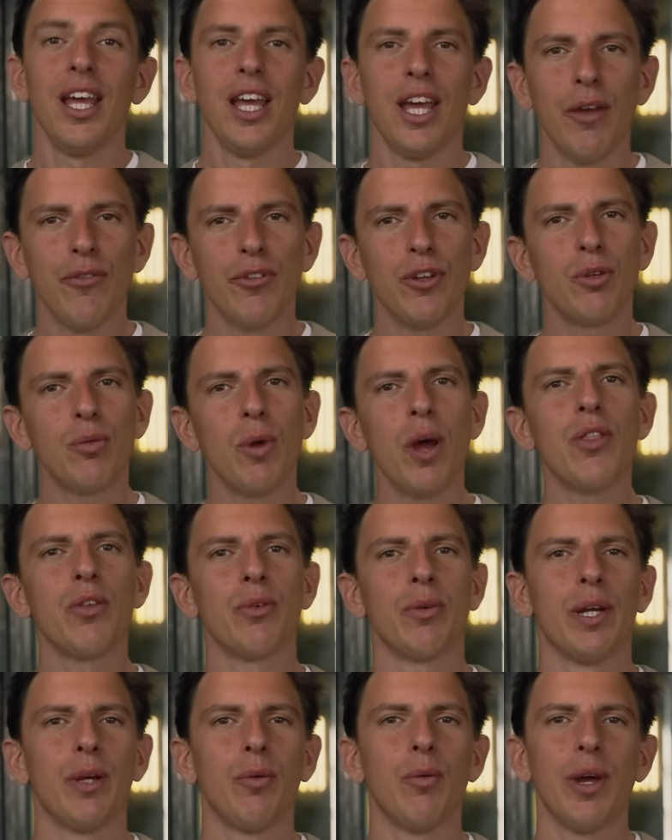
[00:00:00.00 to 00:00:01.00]
If you're
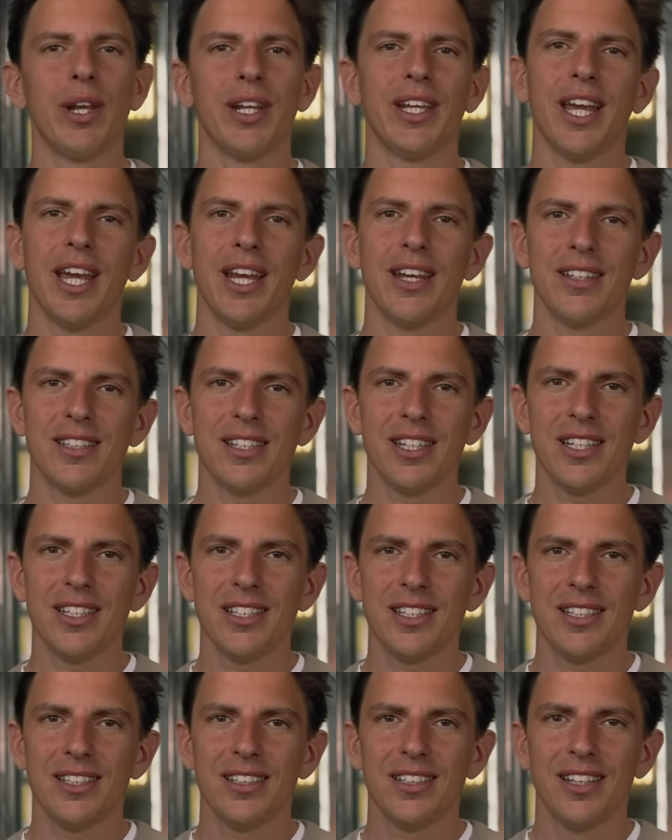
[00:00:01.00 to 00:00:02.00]
wondering what a cadence
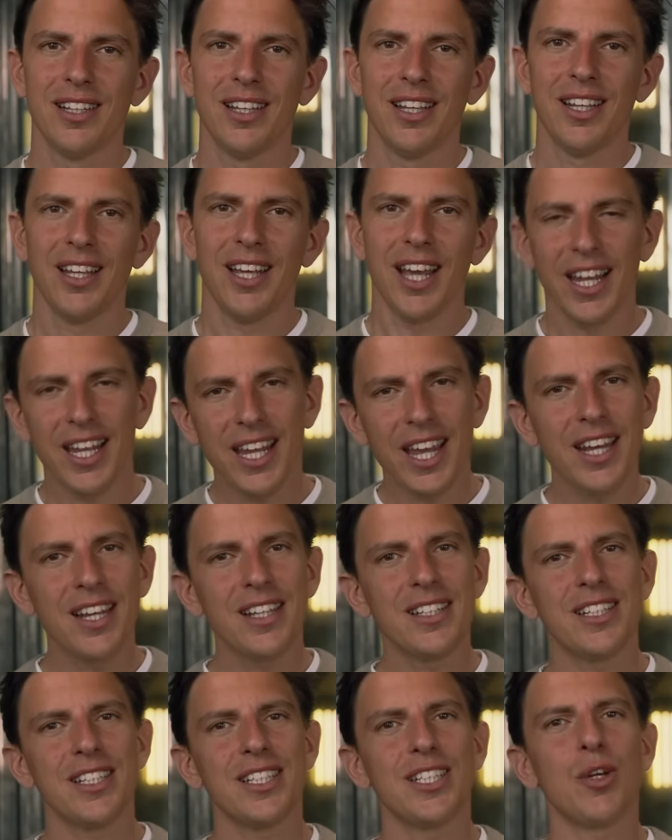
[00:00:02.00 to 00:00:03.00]

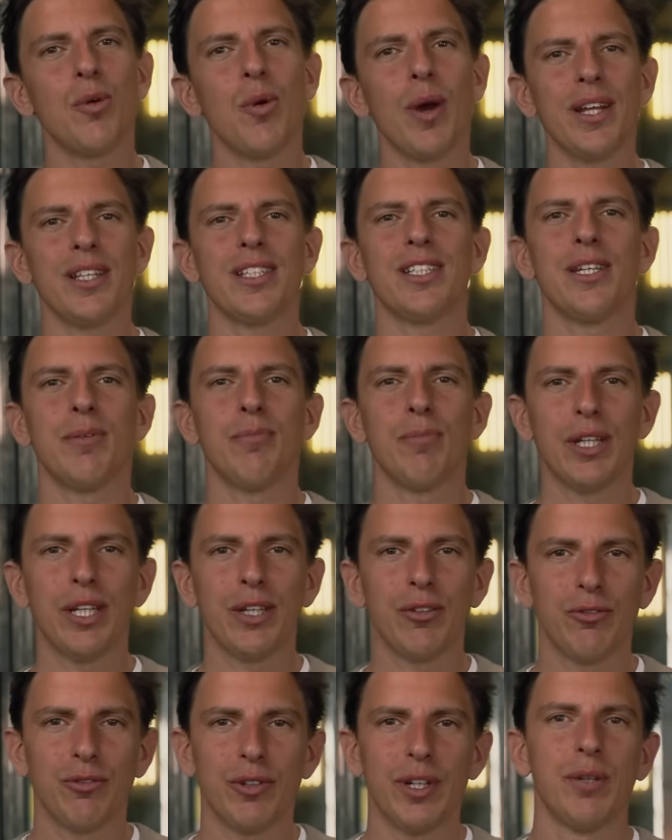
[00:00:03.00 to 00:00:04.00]
is quite simply
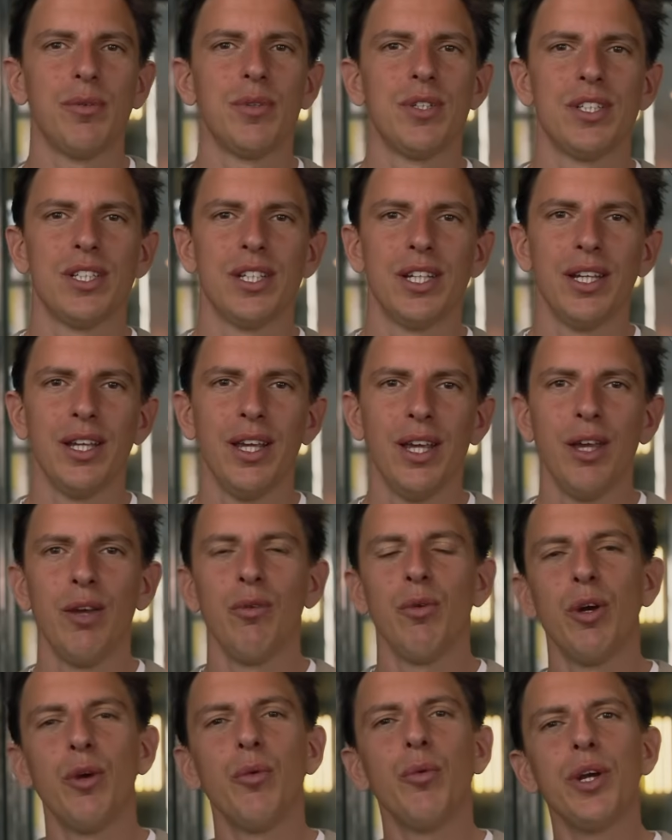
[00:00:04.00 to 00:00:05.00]
the frequency
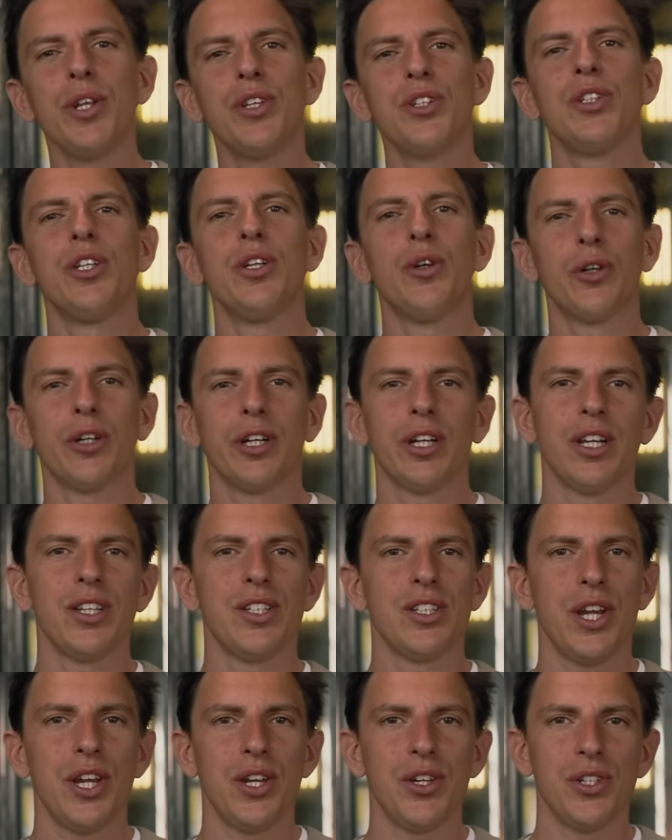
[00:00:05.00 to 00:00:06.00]
with which the
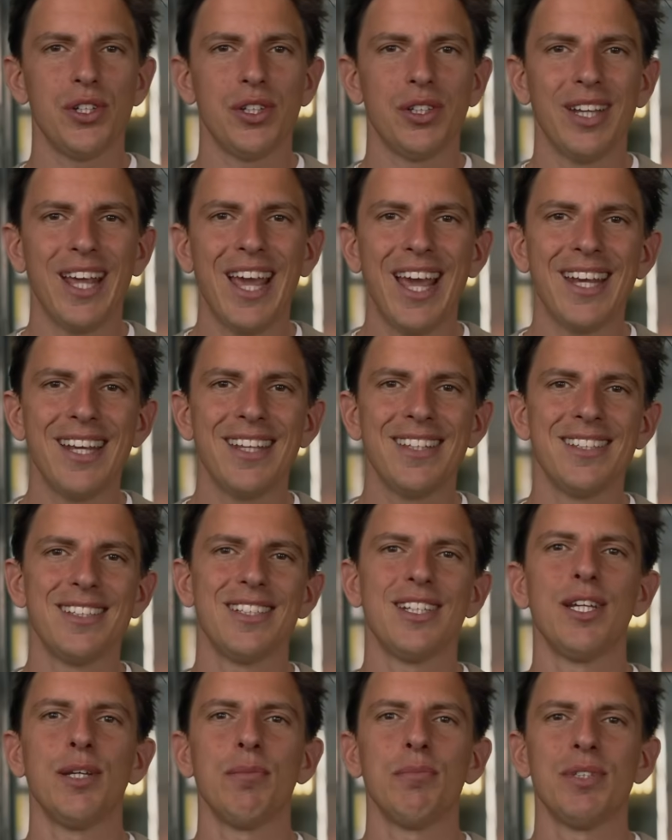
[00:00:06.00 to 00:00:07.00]
organization and its
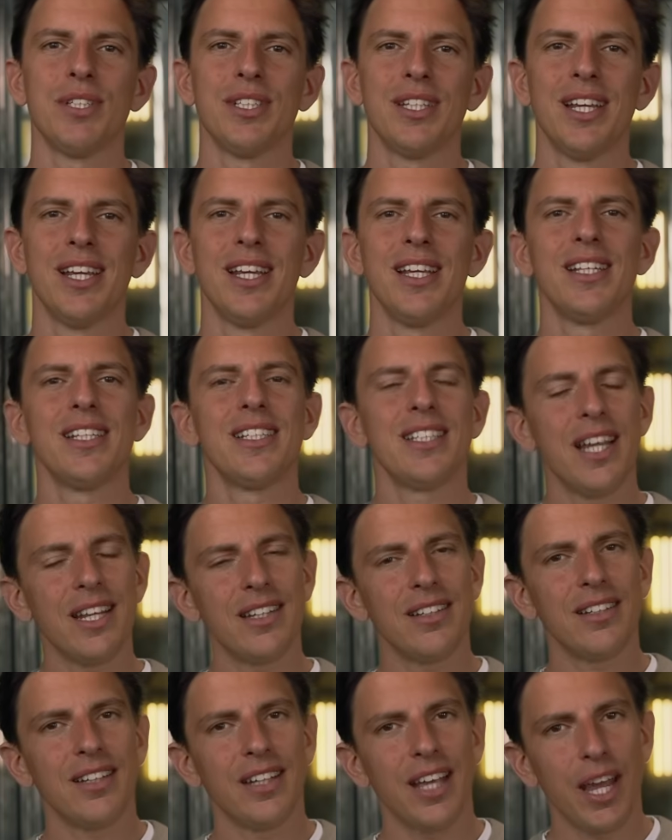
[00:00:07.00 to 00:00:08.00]
teams
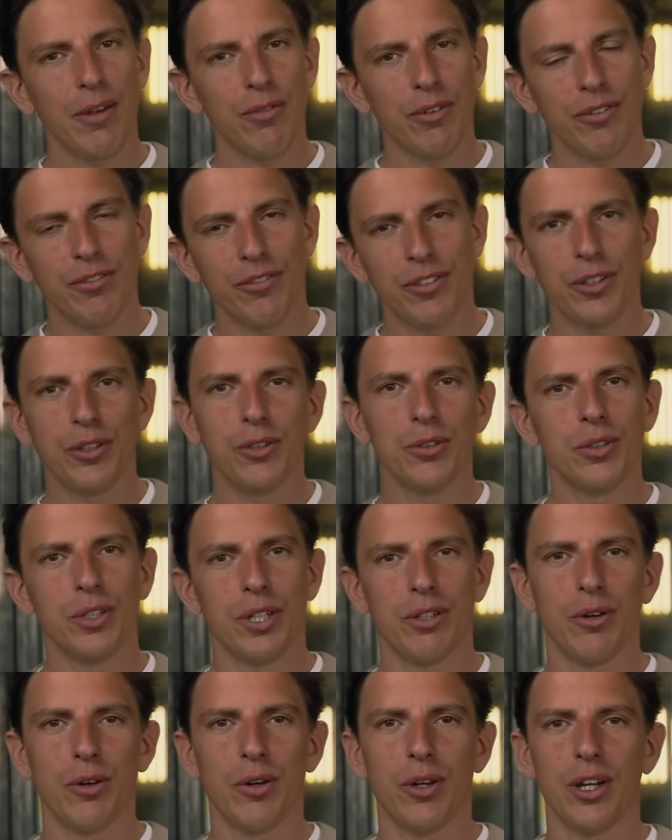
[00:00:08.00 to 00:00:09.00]
set and review
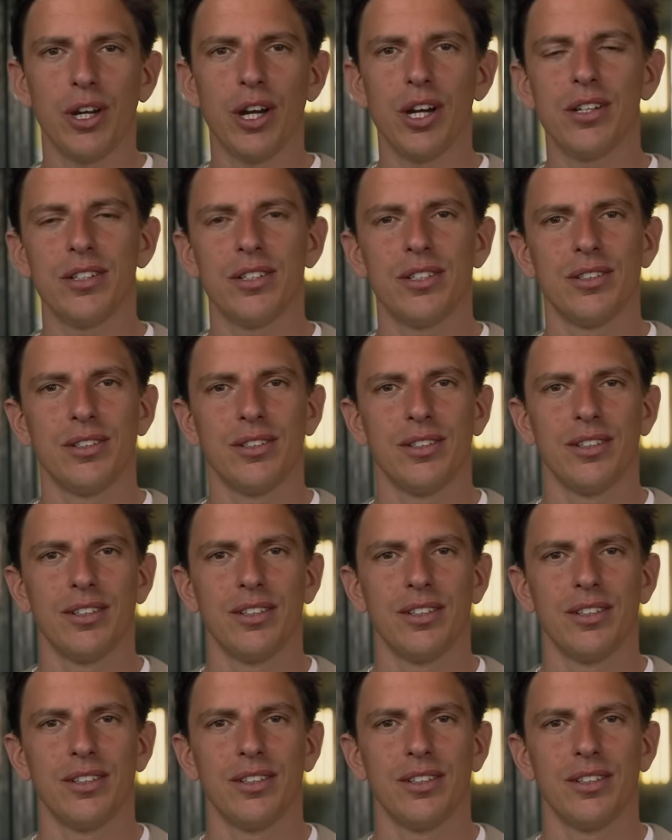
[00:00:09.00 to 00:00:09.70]
their OKRs.